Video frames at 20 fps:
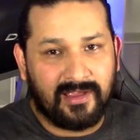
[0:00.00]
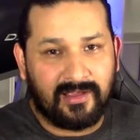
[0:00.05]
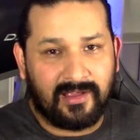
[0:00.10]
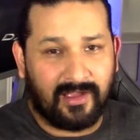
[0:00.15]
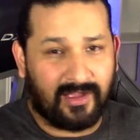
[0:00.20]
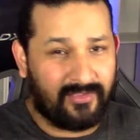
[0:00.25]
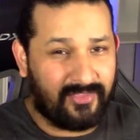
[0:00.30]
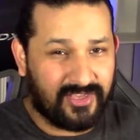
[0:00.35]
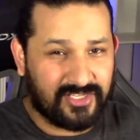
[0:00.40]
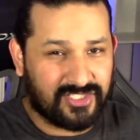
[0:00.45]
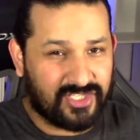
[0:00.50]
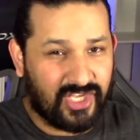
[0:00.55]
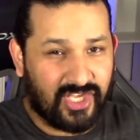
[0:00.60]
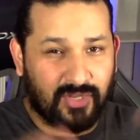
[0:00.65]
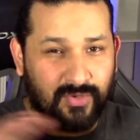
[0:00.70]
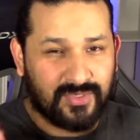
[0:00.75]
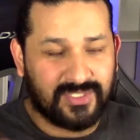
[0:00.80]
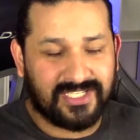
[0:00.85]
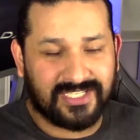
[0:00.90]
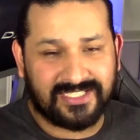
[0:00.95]
uh, this
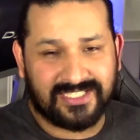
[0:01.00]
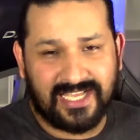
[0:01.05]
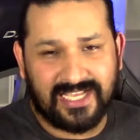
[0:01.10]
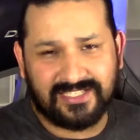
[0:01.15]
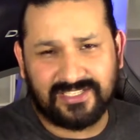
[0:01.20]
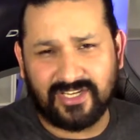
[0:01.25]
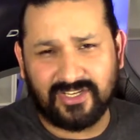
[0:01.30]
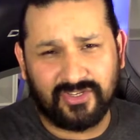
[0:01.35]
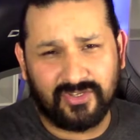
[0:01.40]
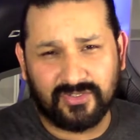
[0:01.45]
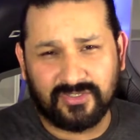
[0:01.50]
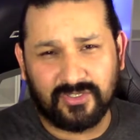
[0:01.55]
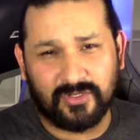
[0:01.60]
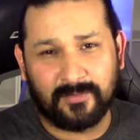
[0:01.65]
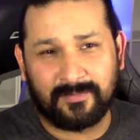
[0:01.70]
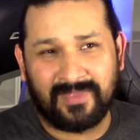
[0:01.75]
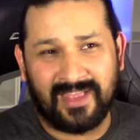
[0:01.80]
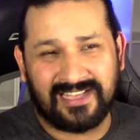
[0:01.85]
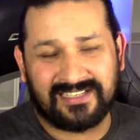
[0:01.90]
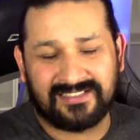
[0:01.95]
huge success on
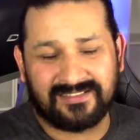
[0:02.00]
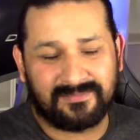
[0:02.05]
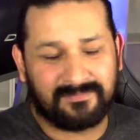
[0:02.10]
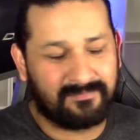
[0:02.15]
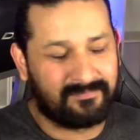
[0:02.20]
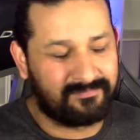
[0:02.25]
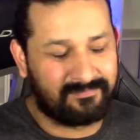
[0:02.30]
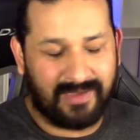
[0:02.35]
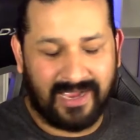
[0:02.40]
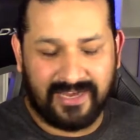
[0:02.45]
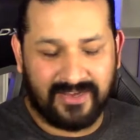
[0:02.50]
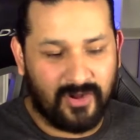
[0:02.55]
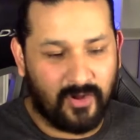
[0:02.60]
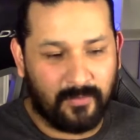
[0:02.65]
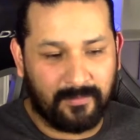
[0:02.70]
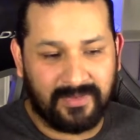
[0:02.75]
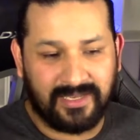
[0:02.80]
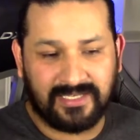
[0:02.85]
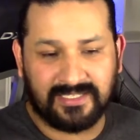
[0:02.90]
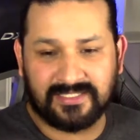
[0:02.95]
YouTube. That's by
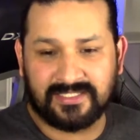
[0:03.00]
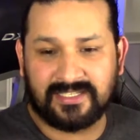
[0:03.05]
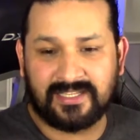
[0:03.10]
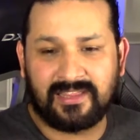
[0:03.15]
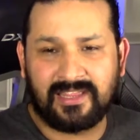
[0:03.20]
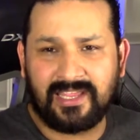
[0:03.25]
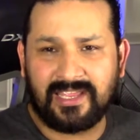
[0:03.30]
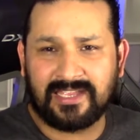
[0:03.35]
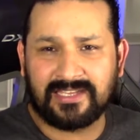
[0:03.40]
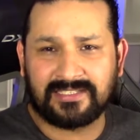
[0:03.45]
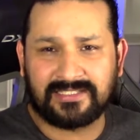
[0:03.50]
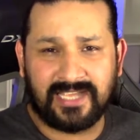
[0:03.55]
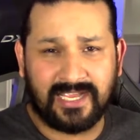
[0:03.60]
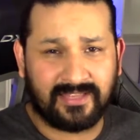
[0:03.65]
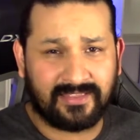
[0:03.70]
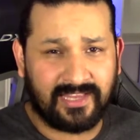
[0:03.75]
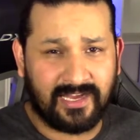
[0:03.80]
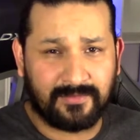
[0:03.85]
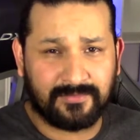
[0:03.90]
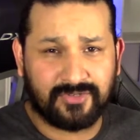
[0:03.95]
no means the
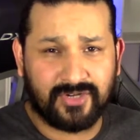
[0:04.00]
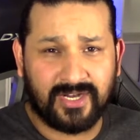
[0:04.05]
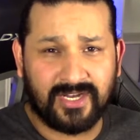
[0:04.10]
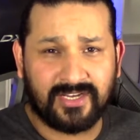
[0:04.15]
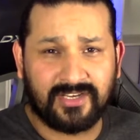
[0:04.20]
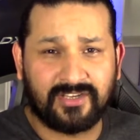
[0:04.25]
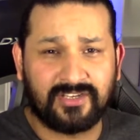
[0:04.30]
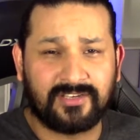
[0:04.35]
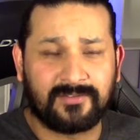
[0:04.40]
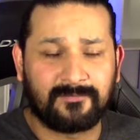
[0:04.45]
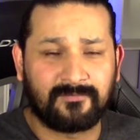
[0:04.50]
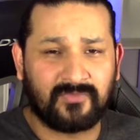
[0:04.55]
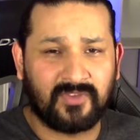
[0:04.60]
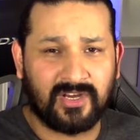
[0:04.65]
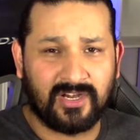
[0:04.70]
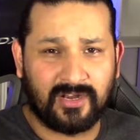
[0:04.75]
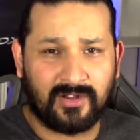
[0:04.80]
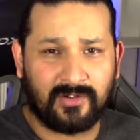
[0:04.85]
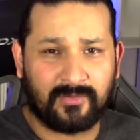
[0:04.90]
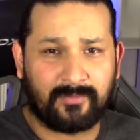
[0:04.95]
intent that I'm trying to,
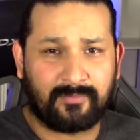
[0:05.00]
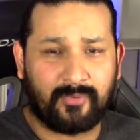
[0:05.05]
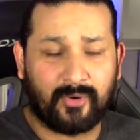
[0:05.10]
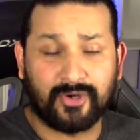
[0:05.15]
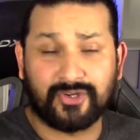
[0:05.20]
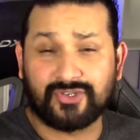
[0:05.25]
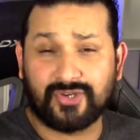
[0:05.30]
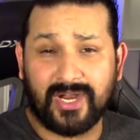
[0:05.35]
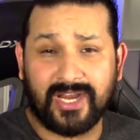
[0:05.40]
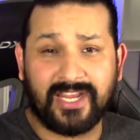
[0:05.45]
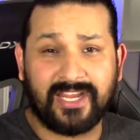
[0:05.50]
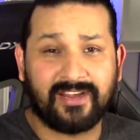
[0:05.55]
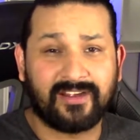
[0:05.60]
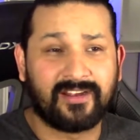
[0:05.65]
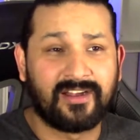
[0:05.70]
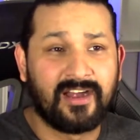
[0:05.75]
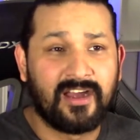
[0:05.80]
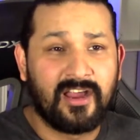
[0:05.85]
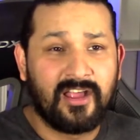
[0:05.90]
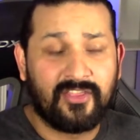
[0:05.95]
you know, portray
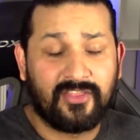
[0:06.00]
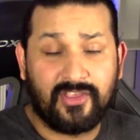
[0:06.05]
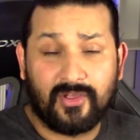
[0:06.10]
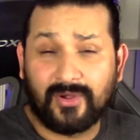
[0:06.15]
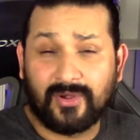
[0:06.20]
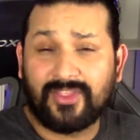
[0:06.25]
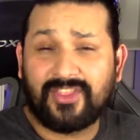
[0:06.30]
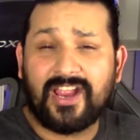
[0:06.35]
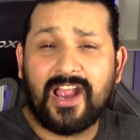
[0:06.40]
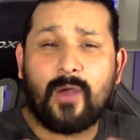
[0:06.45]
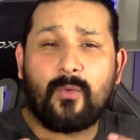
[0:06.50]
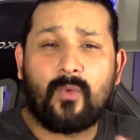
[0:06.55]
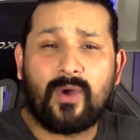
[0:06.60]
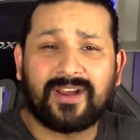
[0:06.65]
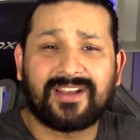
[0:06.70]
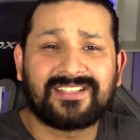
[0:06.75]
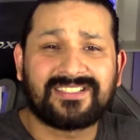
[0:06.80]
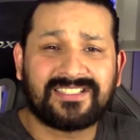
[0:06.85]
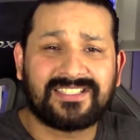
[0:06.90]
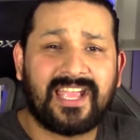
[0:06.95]
here. The only thing I
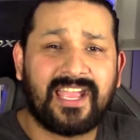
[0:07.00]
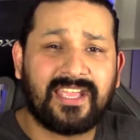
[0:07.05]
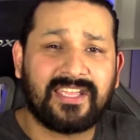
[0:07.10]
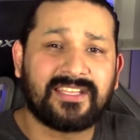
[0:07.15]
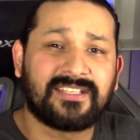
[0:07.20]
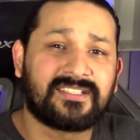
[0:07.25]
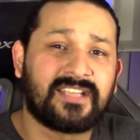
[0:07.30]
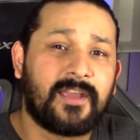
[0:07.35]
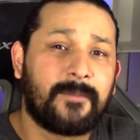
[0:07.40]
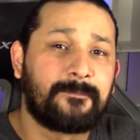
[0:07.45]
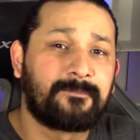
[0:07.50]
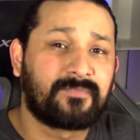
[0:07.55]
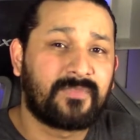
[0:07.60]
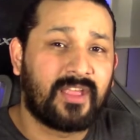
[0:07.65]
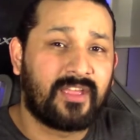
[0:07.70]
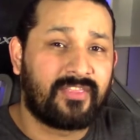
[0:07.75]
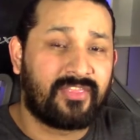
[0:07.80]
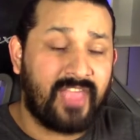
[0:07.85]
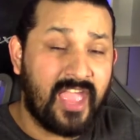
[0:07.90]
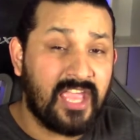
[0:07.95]
want to say is
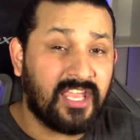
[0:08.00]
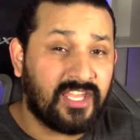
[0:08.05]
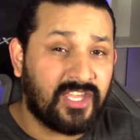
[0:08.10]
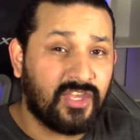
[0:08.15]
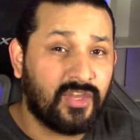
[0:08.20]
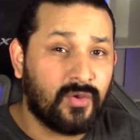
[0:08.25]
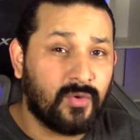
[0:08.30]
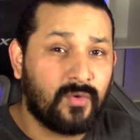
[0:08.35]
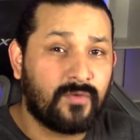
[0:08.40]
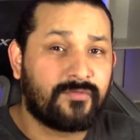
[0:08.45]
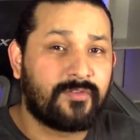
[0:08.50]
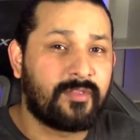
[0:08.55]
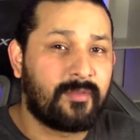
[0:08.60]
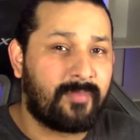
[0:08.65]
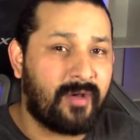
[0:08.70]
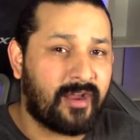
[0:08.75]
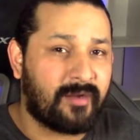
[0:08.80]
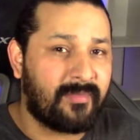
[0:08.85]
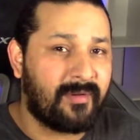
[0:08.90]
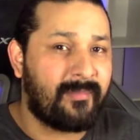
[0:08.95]
thank you from the
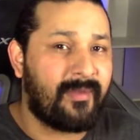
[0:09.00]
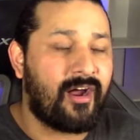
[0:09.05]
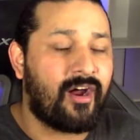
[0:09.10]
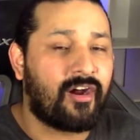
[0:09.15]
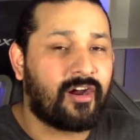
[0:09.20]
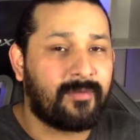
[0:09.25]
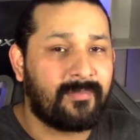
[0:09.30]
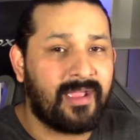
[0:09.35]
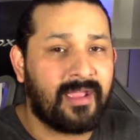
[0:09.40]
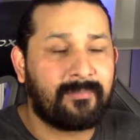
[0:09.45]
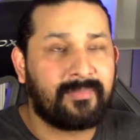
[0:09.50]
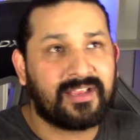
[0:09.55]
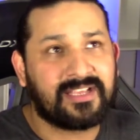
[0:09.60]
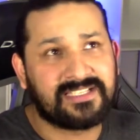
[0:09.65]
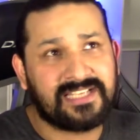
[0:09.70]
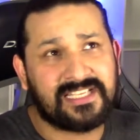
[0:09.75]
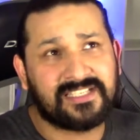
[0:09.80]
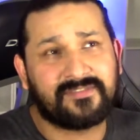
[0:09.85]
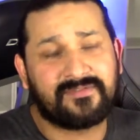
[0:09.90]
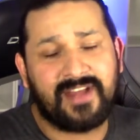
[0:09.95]
bottom of my heart, man,
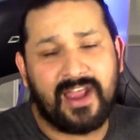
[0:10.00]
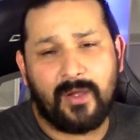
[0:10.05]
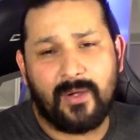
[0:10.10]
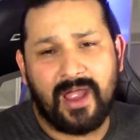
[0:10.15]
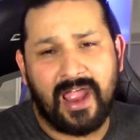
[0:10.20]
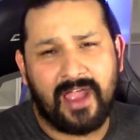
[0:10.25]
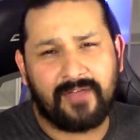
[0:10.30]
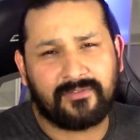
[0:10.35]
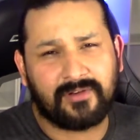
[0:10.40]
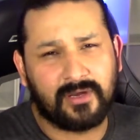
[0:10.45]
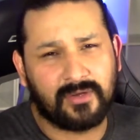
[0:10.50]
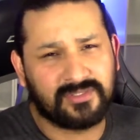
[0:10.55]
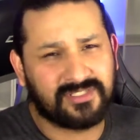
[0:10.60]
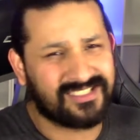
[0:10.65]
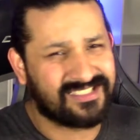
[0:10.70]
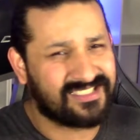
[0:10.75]
because as of now, I have close to